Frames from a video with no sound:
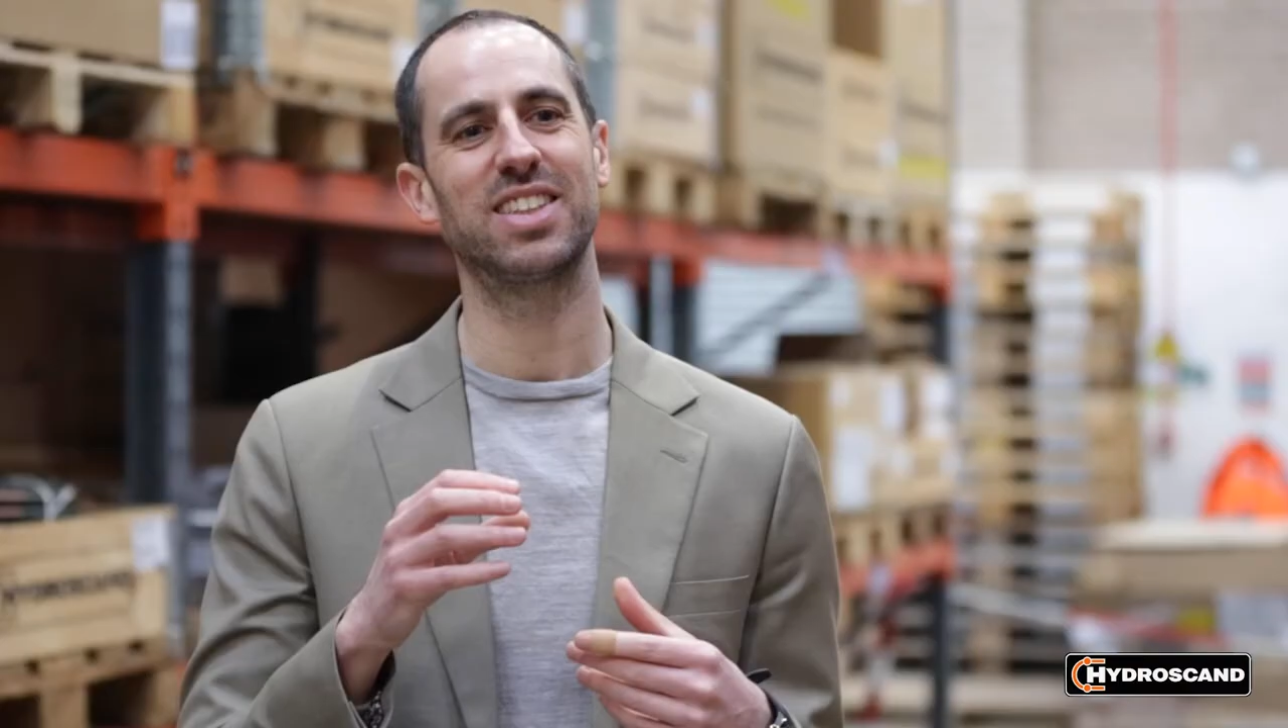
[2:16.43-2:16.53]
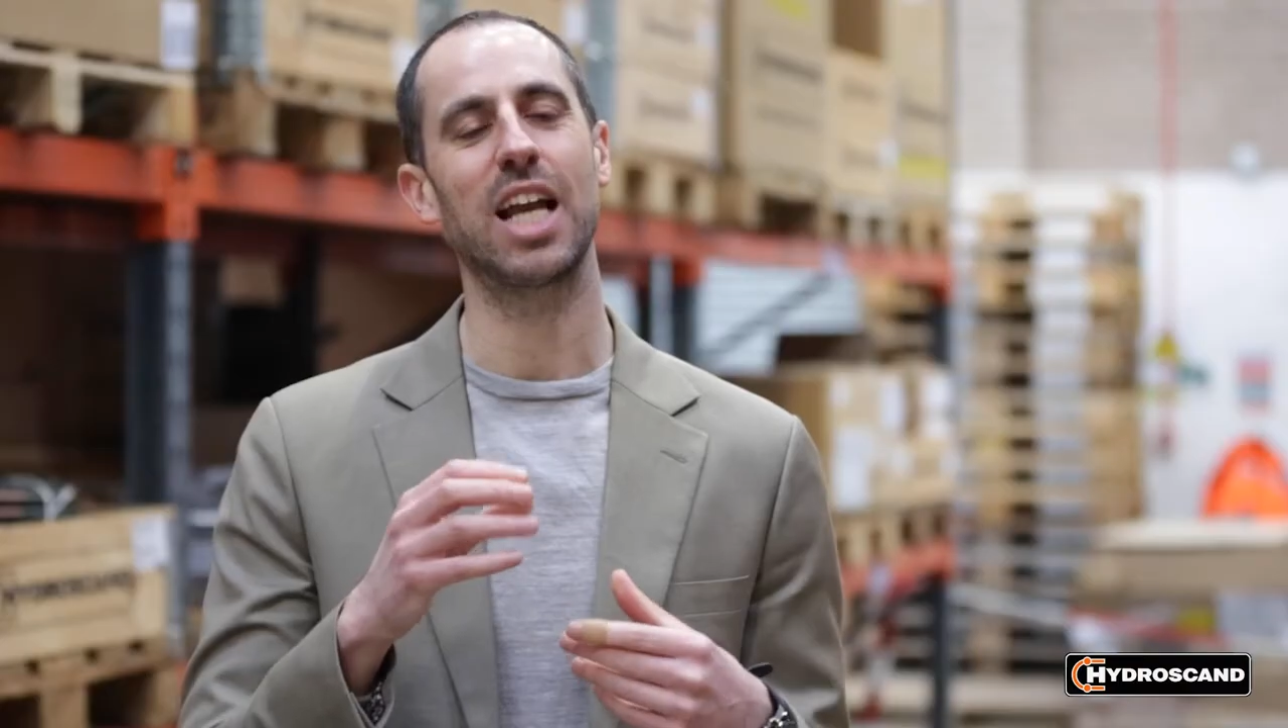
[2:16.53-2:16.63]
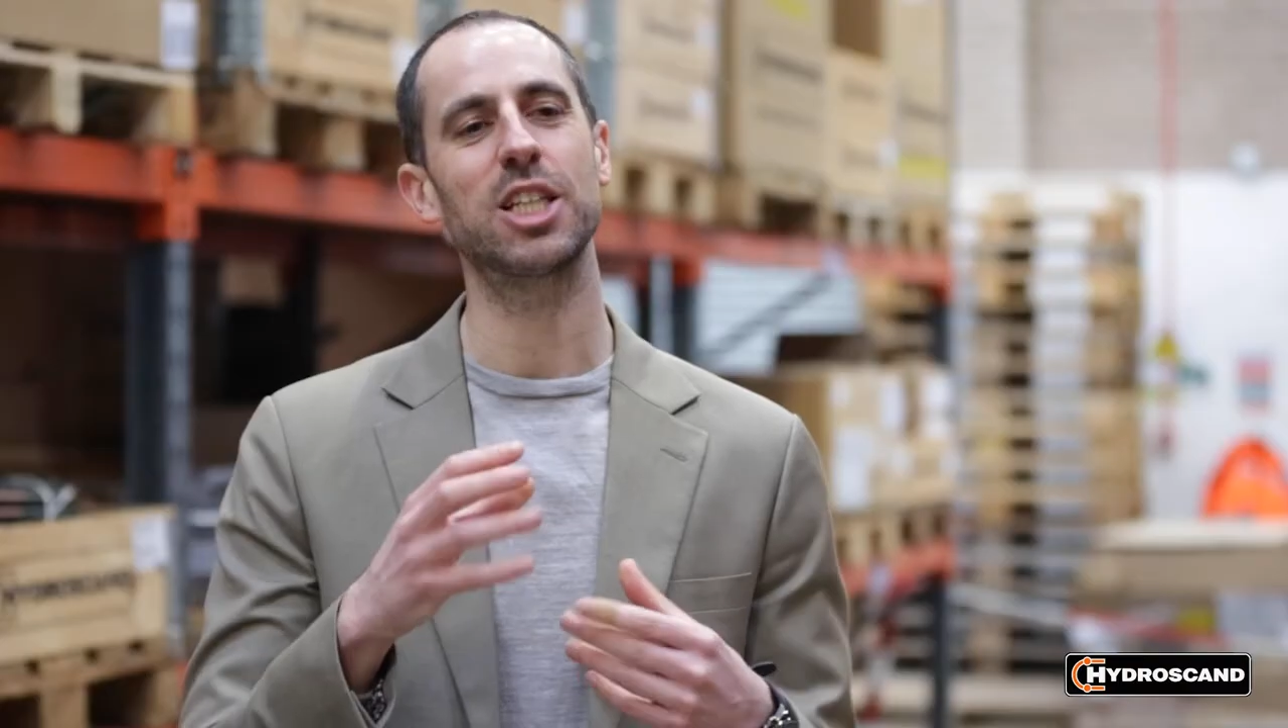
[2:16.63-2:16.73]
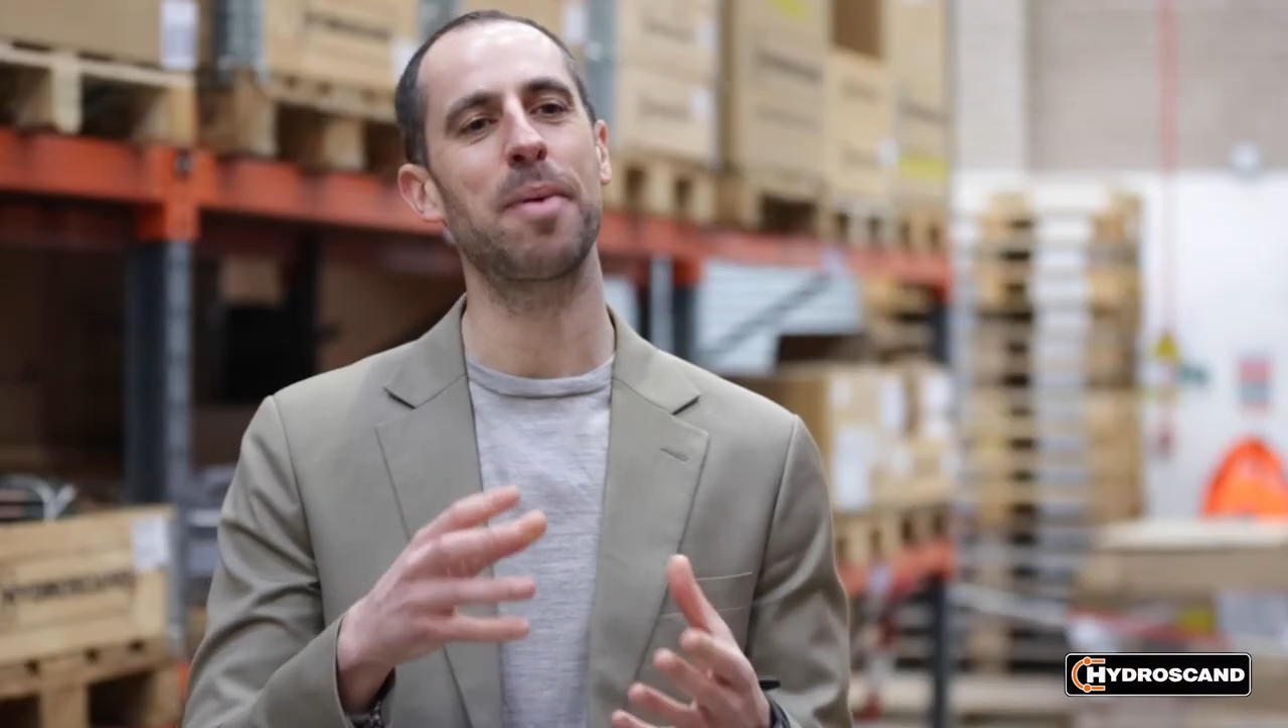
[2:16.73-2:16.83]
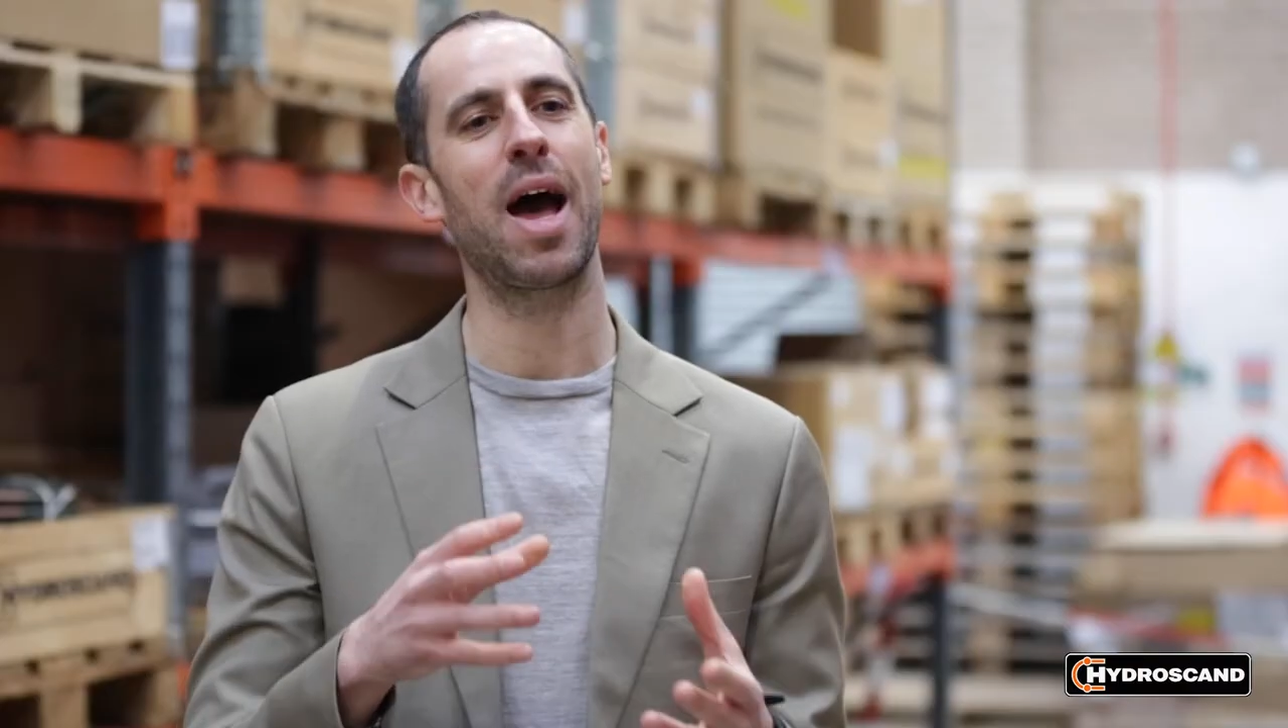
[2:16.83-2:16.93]

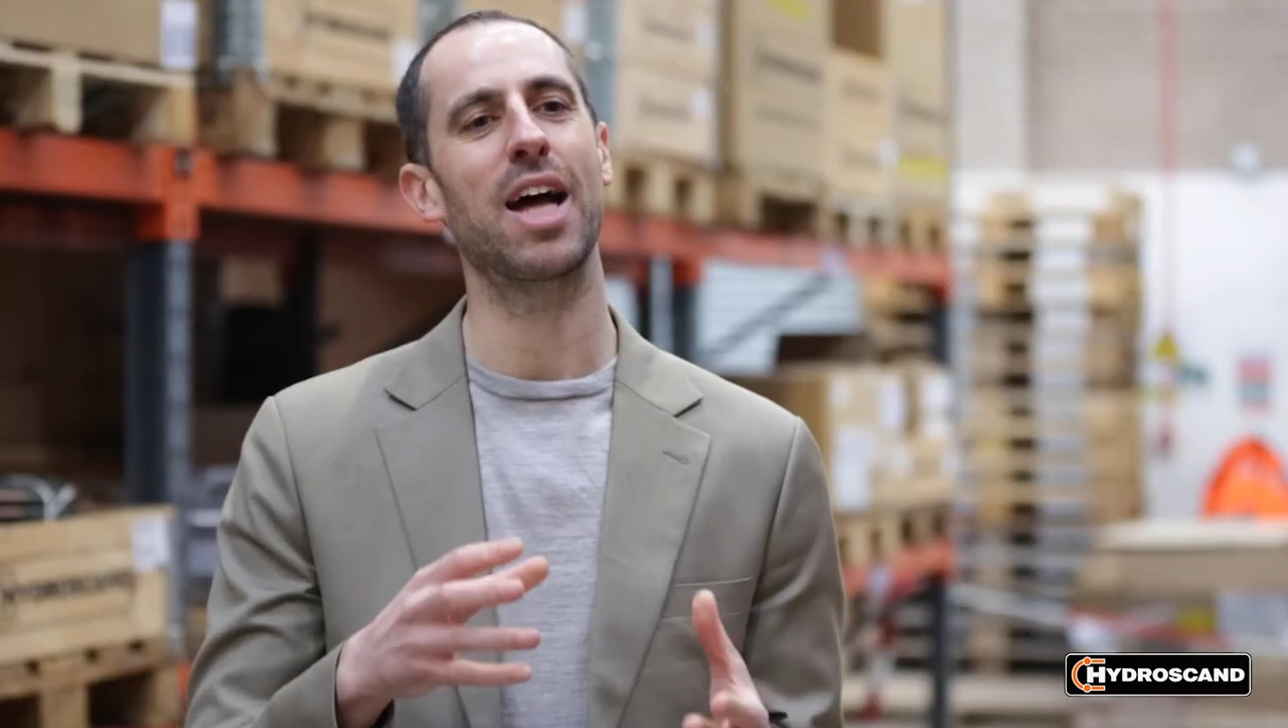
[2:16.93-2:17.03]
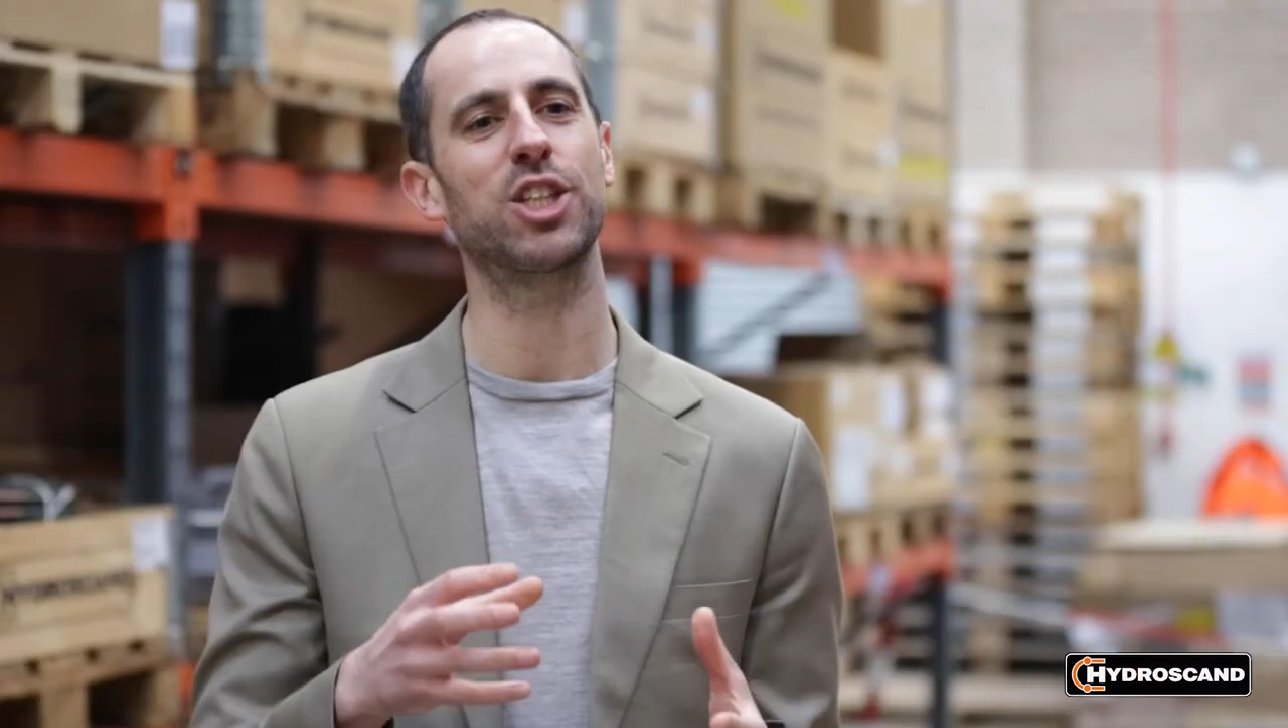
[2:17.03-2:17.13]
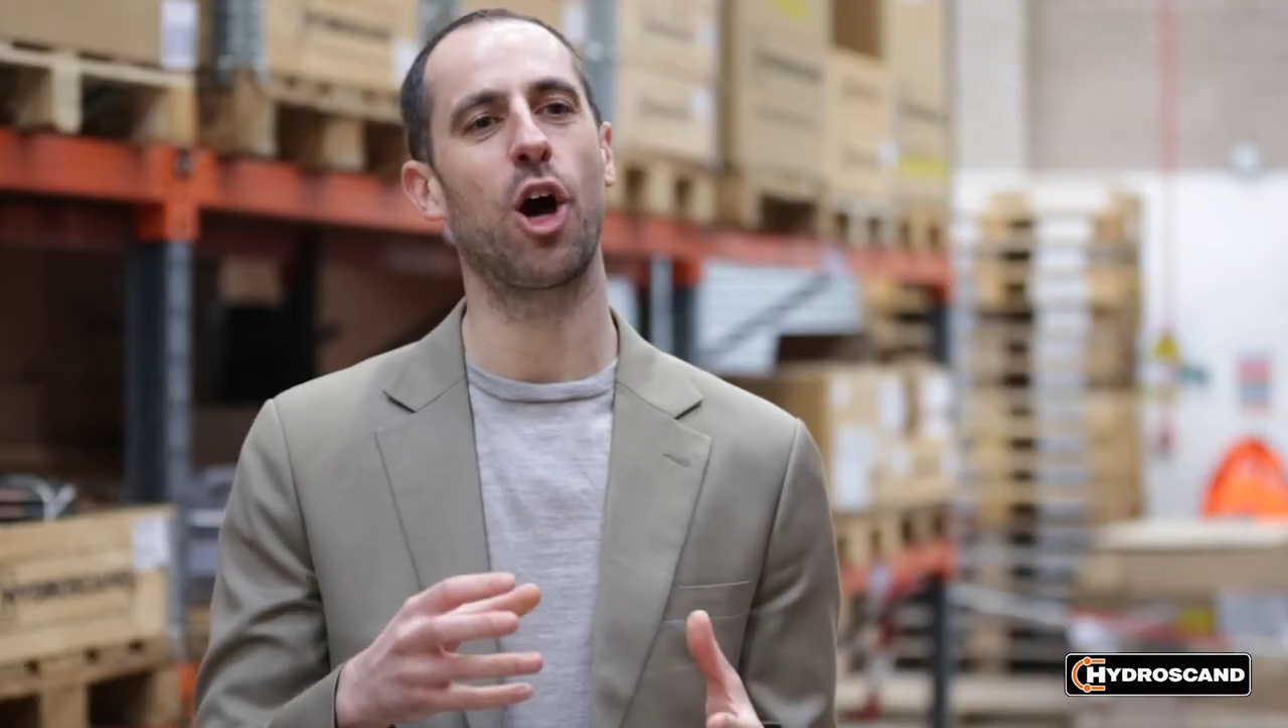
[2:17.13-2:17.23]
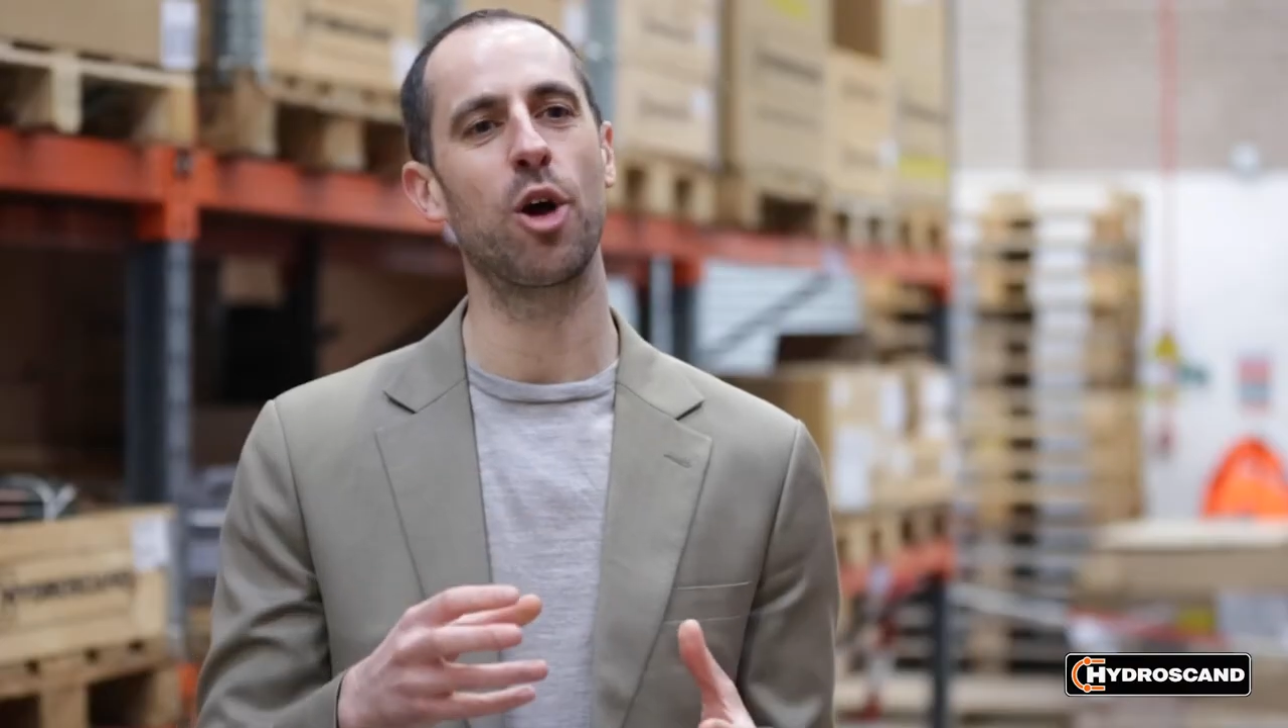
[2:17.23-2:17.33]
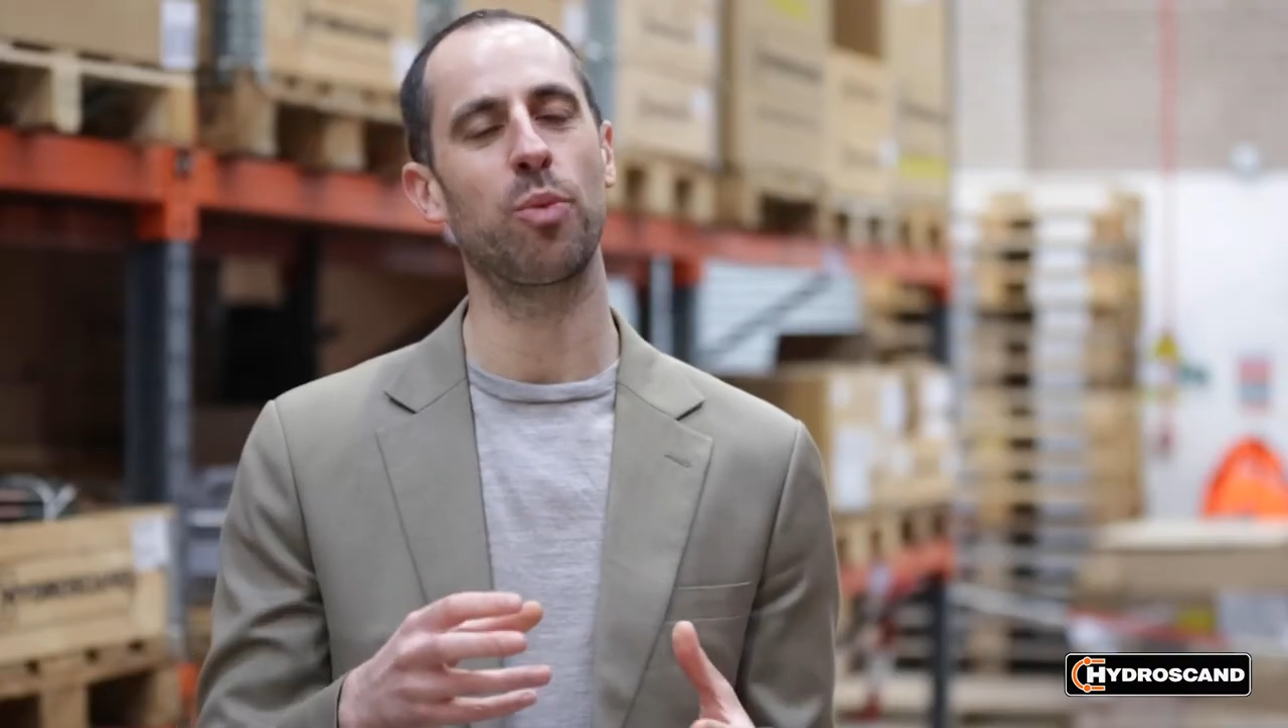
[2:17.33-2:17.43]
Tell us about
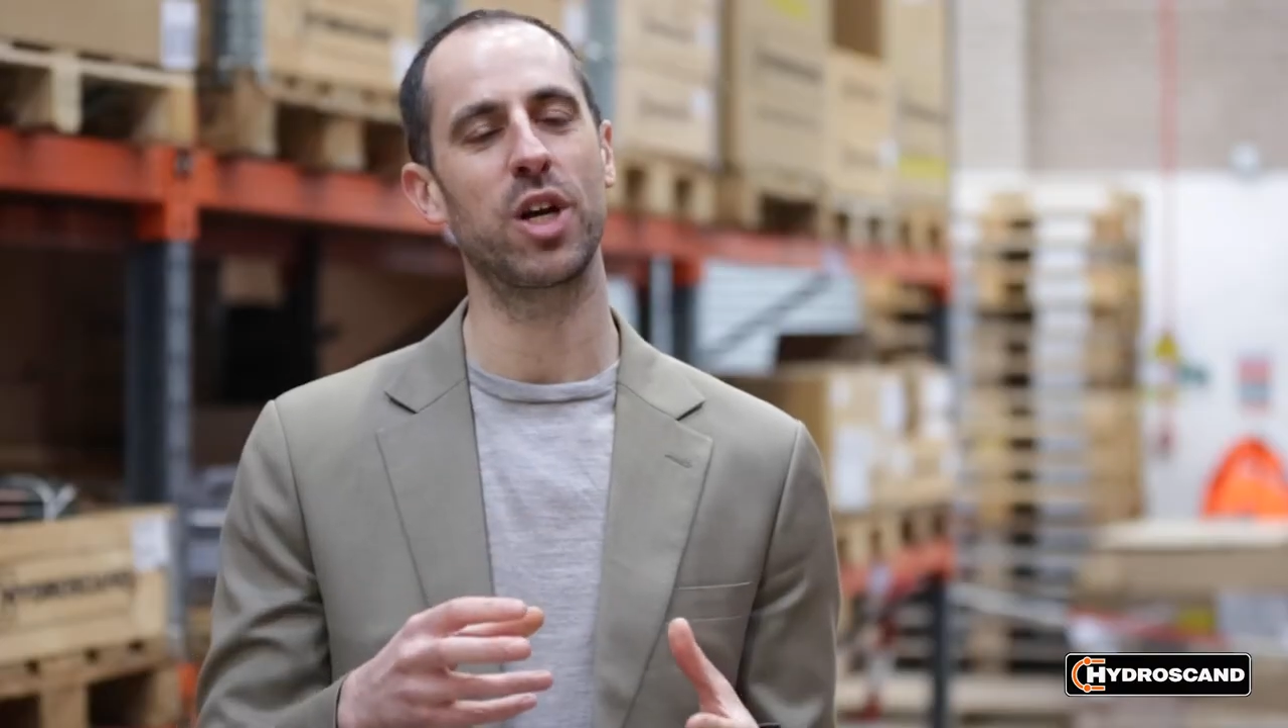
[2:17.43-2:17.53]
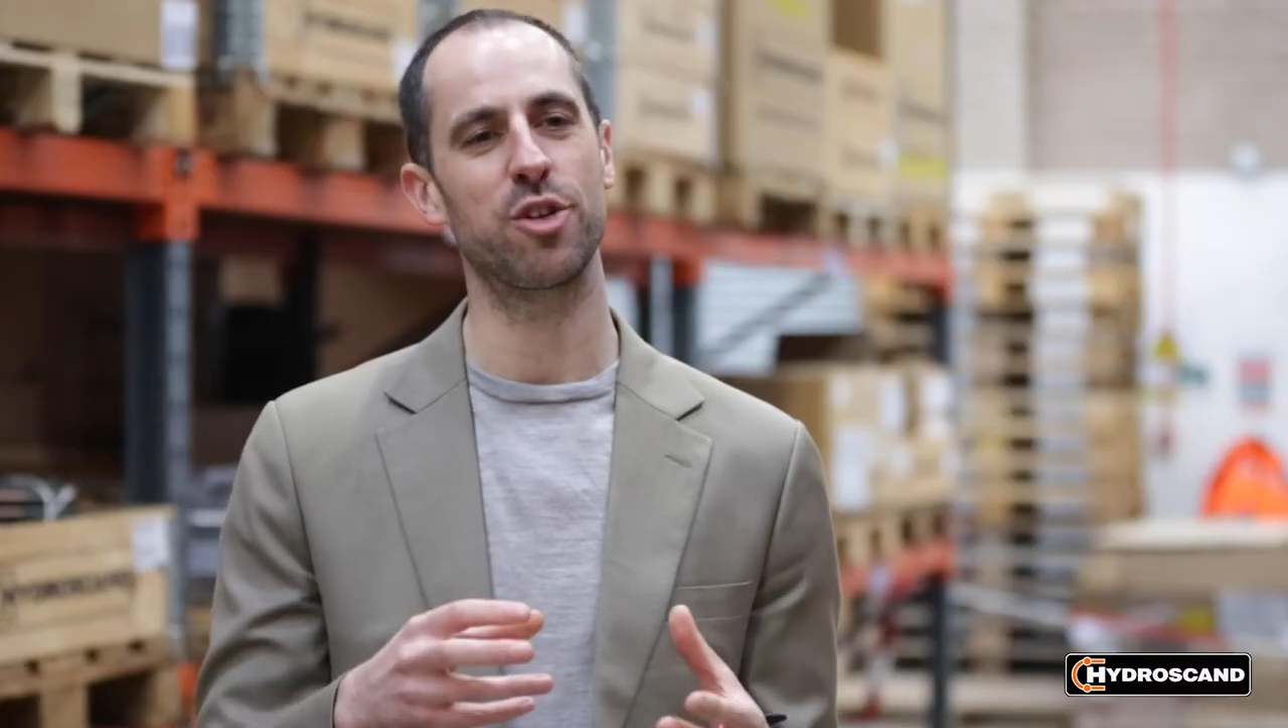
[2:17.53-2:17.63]
a time when